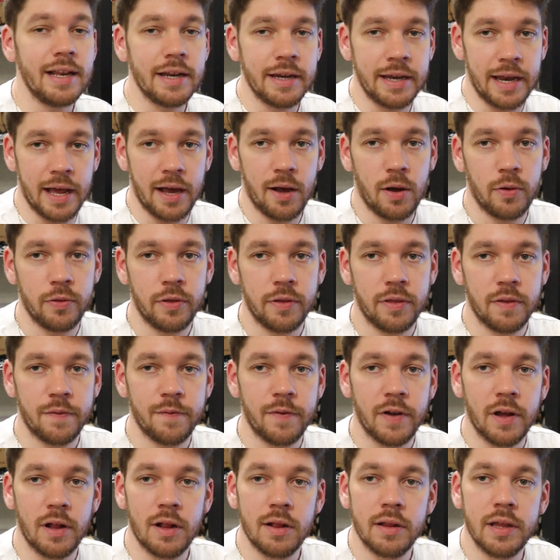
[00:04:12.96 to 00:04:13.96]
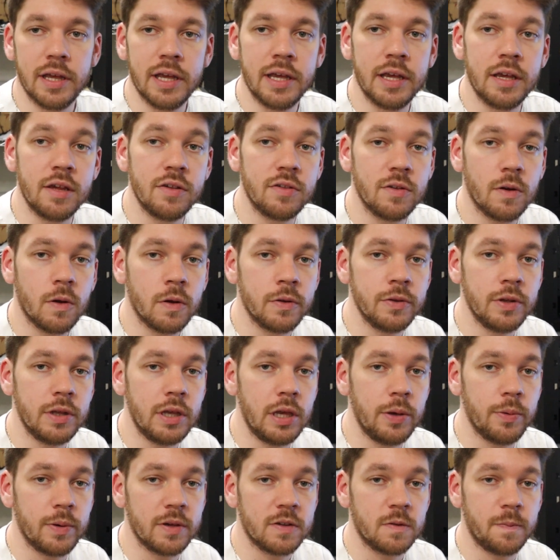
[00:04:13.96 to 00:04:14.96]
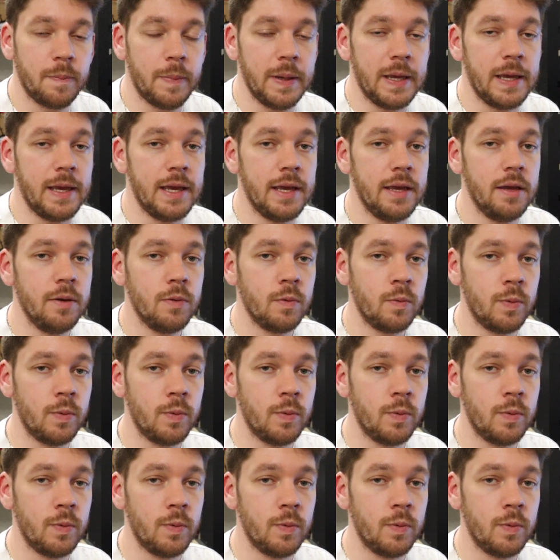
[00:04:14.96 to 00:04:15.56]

Now that the file is on the USB,